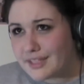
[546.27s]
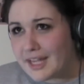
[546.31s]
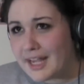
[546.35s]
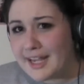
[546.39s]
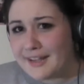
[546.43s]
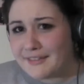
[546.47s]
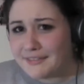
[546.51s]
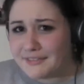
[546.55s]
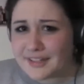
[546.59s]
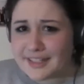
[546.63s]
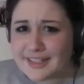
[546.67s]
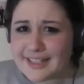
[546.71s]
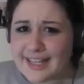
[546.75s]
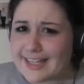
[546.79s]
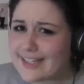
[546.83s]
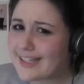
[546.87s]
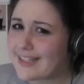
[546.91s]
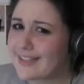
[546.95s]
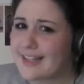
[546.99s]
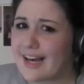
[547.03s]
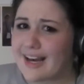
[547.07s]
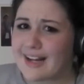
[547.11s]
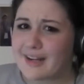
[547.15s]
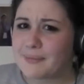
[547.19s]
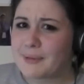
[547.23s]
I feel like
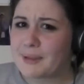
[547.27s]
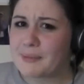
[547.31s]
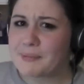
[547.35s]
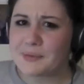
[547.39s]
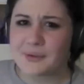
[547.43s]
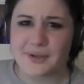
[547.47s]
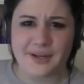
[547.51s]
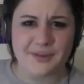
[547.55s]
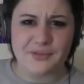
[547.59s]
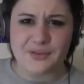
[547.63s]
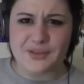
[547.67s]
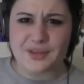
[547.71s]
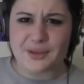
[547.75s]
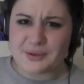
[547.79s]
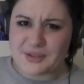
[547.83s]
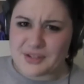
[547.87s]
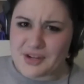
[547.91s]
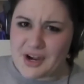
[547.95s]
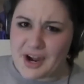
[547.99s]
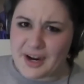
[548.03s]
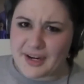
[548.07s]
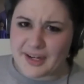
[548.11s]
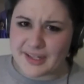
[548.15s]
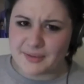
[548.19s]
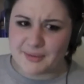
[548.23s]
a lot of people, whenever they were
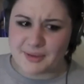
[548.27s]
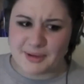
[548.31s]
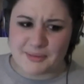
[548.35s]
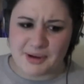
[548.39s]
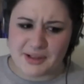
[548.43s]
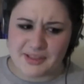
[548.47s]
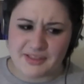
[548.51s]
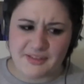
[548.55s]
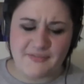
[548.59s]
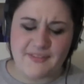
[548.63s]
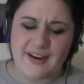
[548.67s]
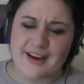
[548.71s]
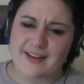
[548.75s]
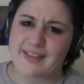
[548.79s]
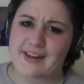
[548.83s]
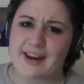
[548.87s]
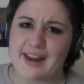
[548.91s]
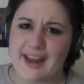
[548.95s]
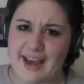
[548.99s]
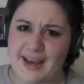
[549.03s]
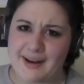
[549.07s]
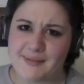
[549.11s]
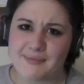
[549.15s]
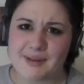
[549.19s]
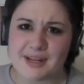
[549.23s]
talking to me about the fact that I
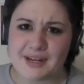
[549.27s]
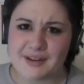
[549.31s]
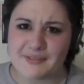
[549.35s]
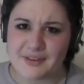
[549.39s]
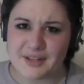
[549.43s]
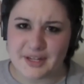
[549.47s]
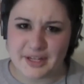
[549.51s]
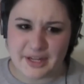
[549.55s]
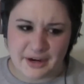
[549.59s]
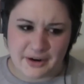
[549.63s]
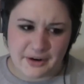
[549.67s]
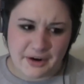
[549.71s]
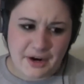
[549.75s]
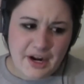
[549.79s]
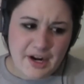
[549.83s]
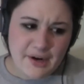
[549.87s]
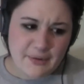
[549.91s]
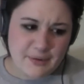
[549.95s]
hadn't made a video,